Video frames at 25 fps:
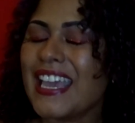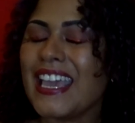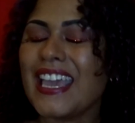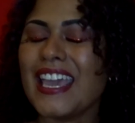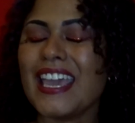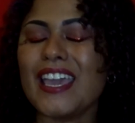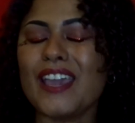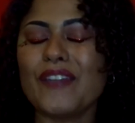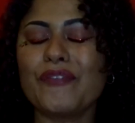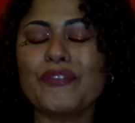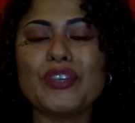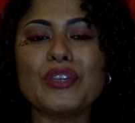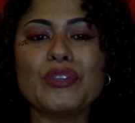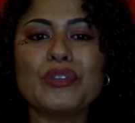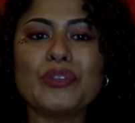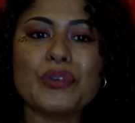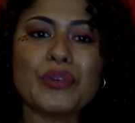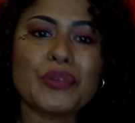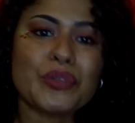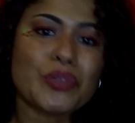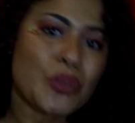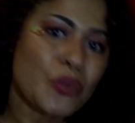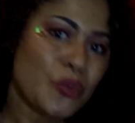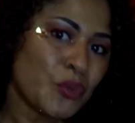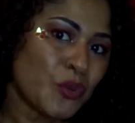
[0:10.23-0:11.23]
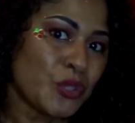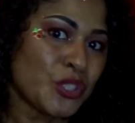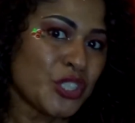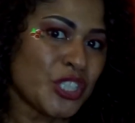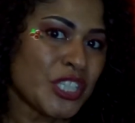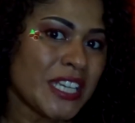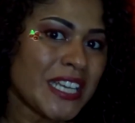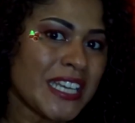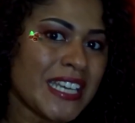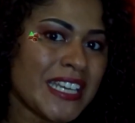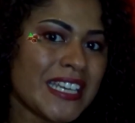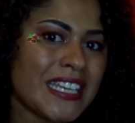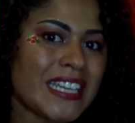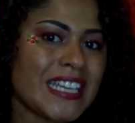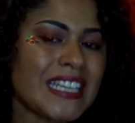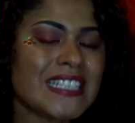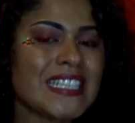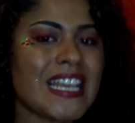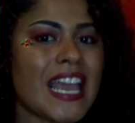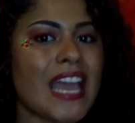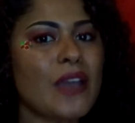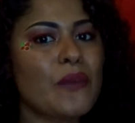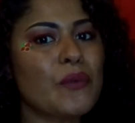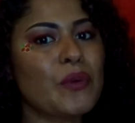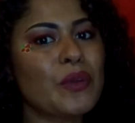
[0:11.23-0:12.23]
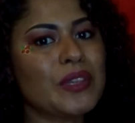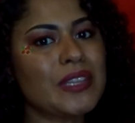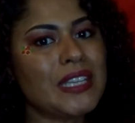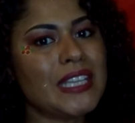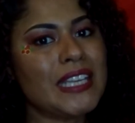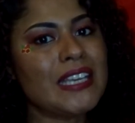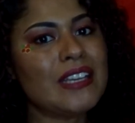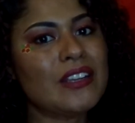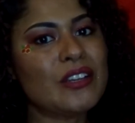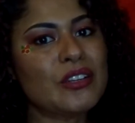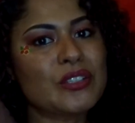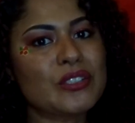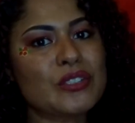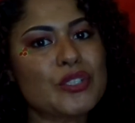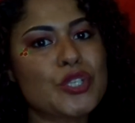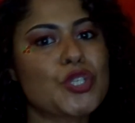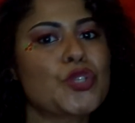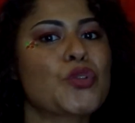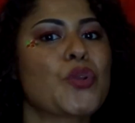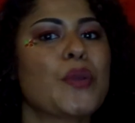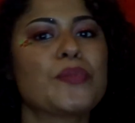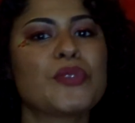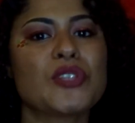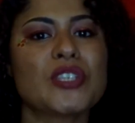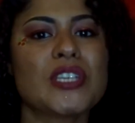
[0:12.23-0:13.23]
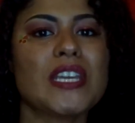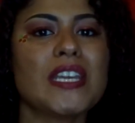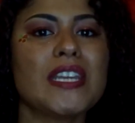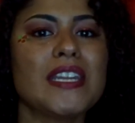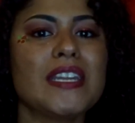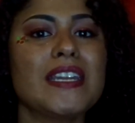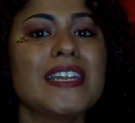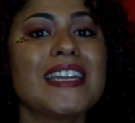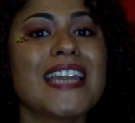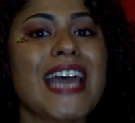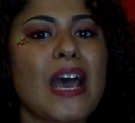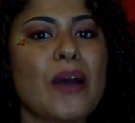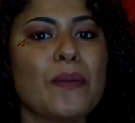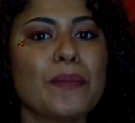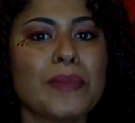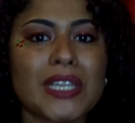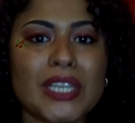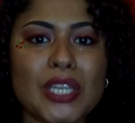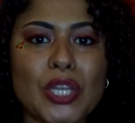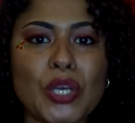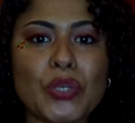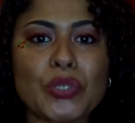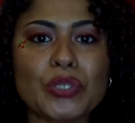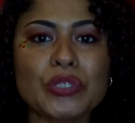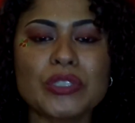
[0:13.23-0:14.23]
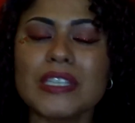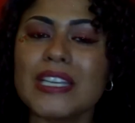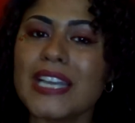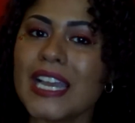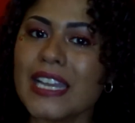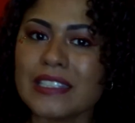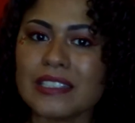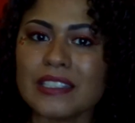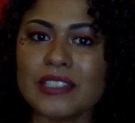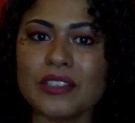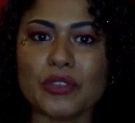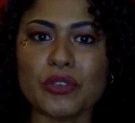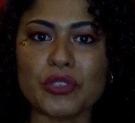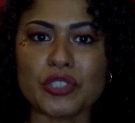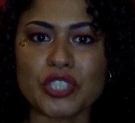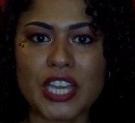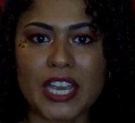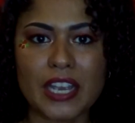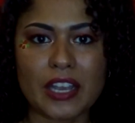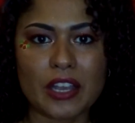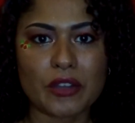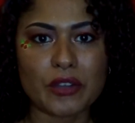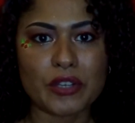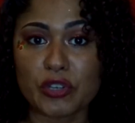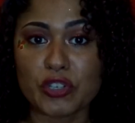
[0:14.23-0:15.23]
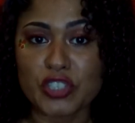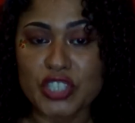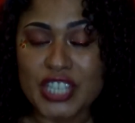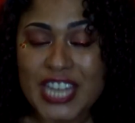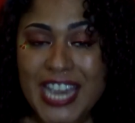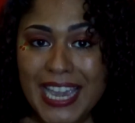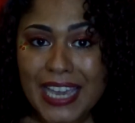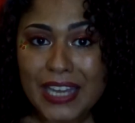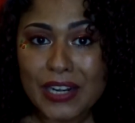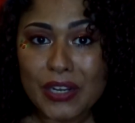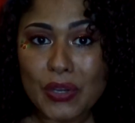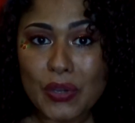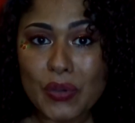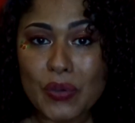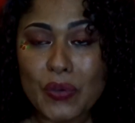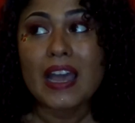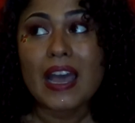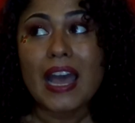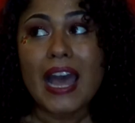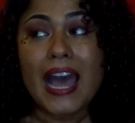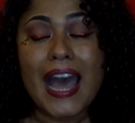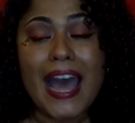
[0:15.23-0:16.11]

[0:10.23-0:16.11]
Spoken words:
If you don't know who she is, I will link her description down below so you guys can go check out her channel.